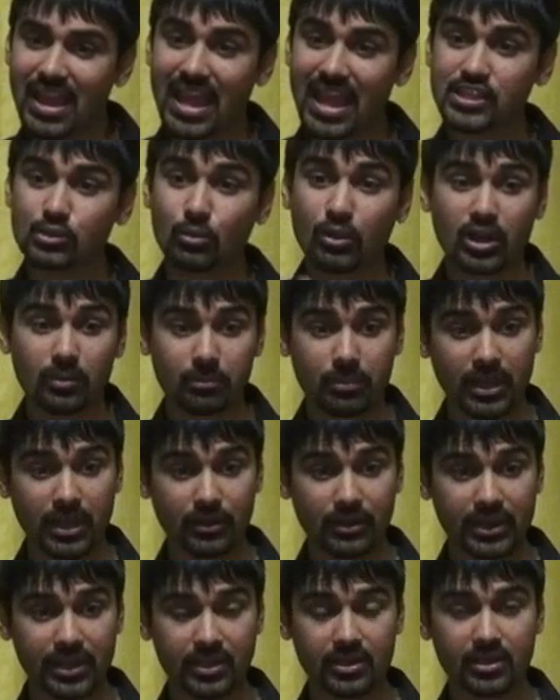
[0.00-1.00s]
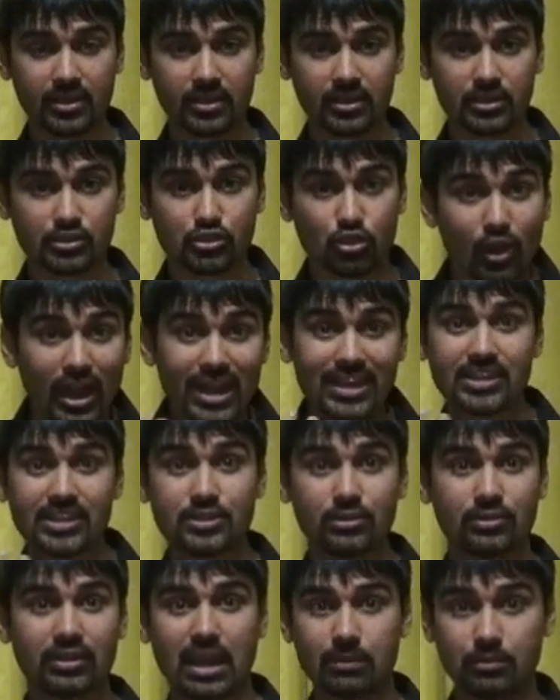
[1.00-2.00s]
and so we're comparing trying to
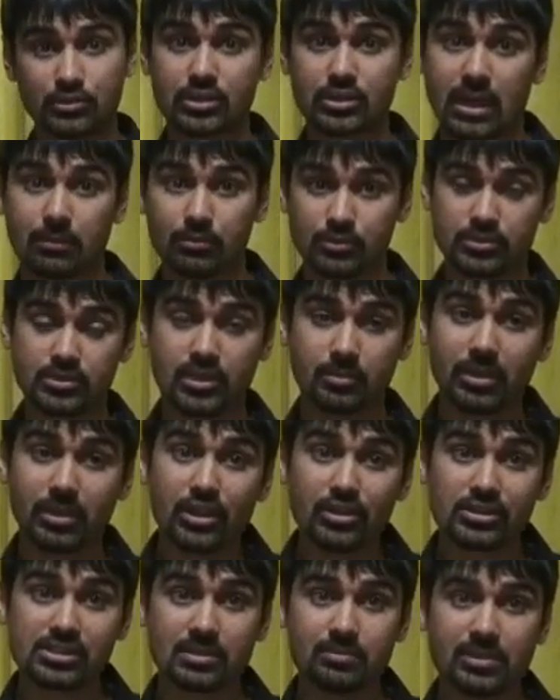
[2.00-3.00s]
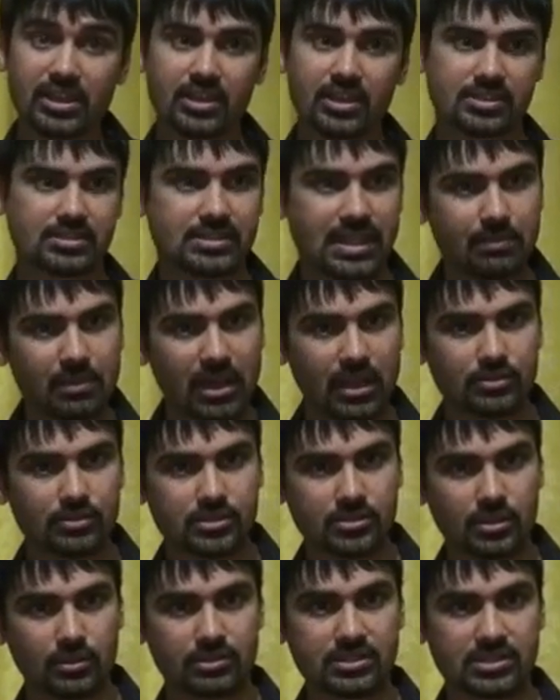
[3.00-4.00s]
do an apples-to-apples comparison because same
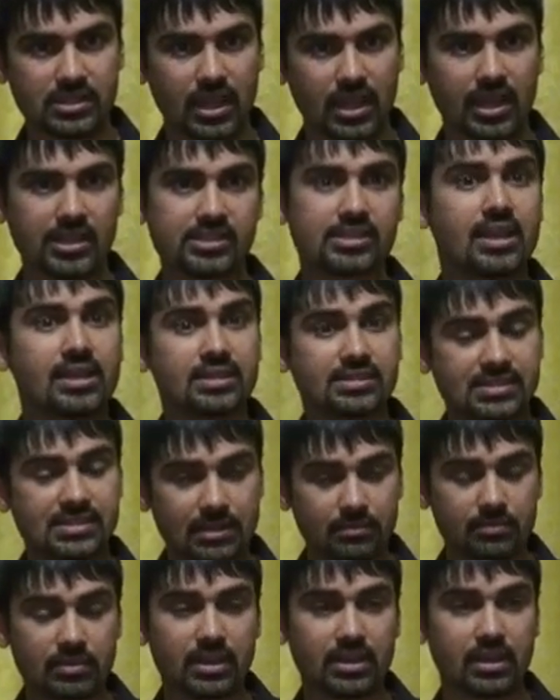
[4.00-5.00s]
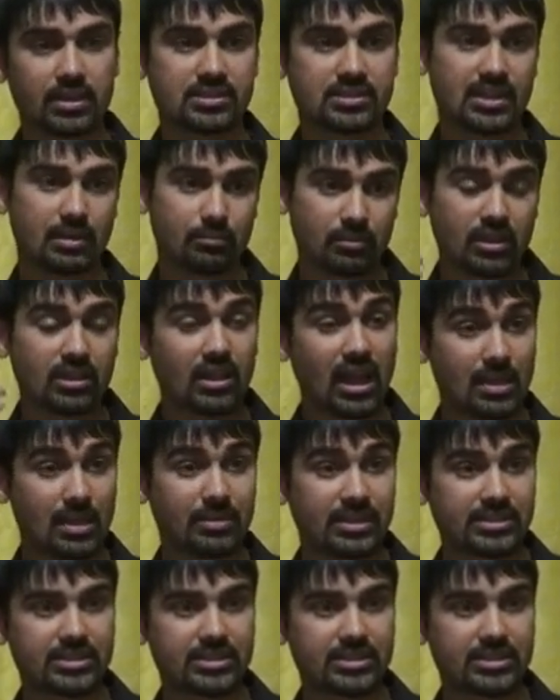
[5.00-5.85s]
household size, same uh, temp climate,